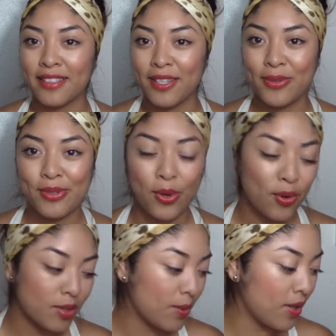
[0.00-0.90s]
it was
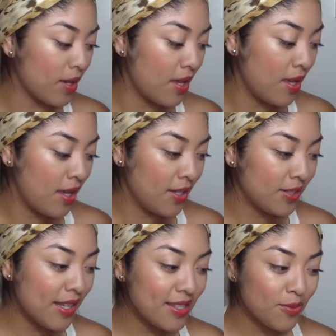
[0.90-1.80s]
horrible.
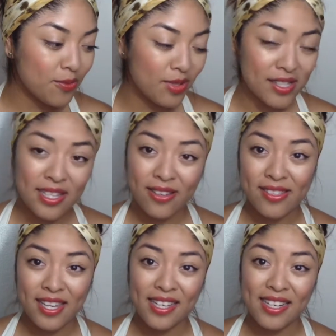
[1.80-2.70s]
So that's one
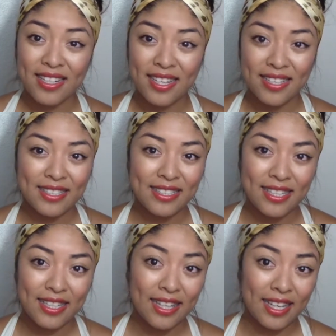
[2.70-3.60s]
downside, and I
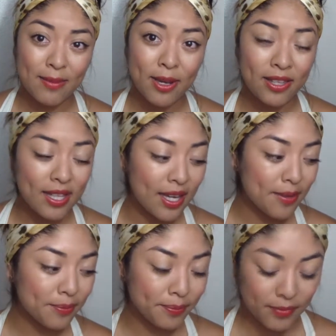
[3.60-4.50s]
didn't like about
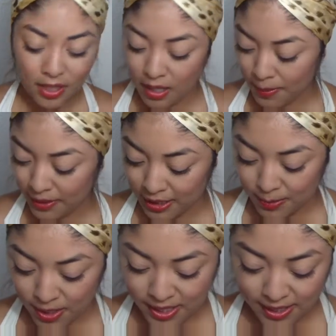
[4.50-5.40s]
this
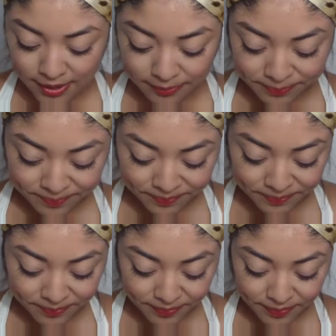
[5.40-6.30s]
product.
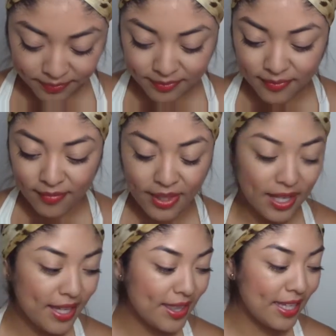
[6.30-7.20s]

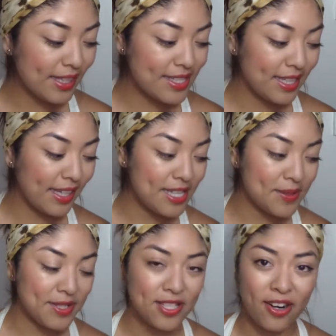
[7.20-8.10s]
And like the stickiness
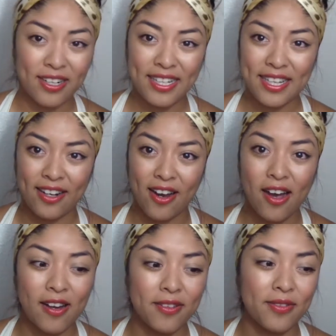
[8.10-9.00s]
was just hard to get
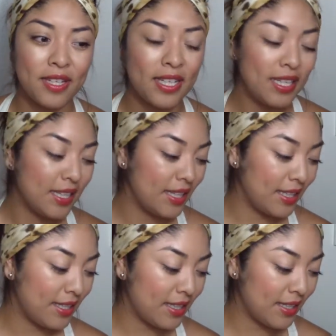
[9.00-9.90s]
off.
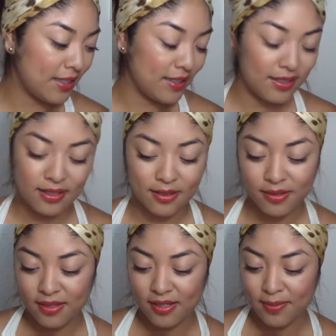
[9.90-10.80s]
Like it
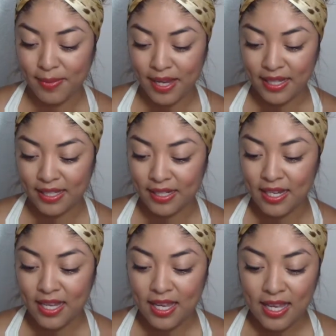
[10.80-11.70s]
was just bad.
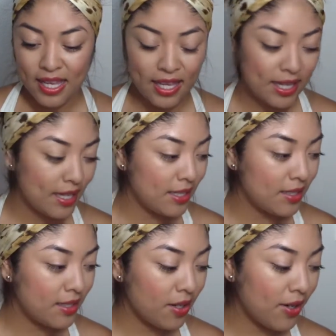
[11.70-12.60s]

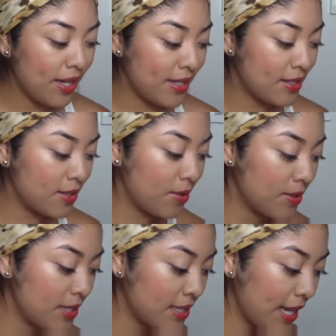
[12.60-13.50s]
And oh yeah,
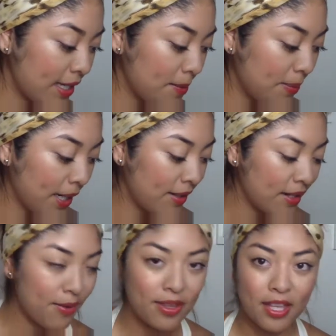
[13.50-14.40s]
so since I
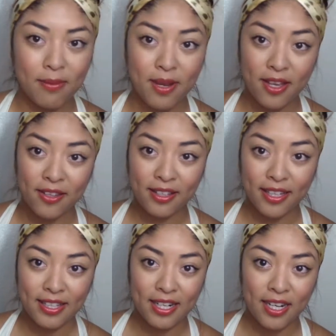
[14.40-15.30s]
compared it with like my other leg that